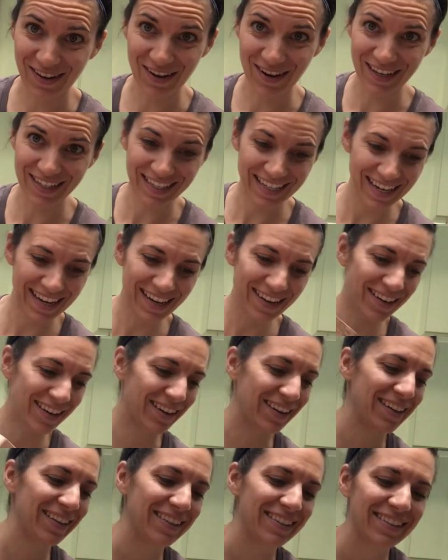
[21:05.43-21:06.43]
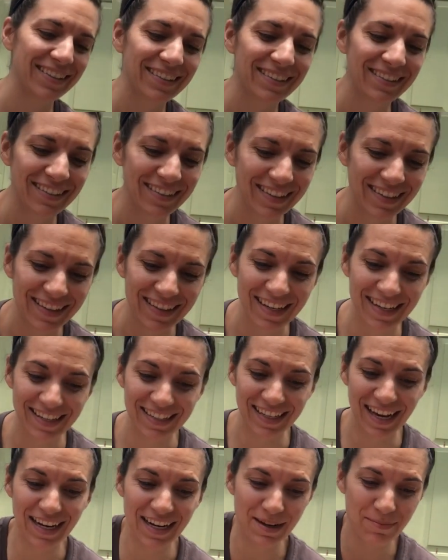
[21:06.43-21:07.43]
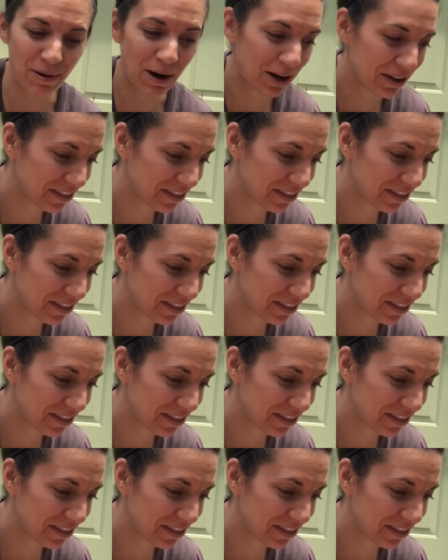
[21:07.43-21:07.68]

onto here. The exciting part,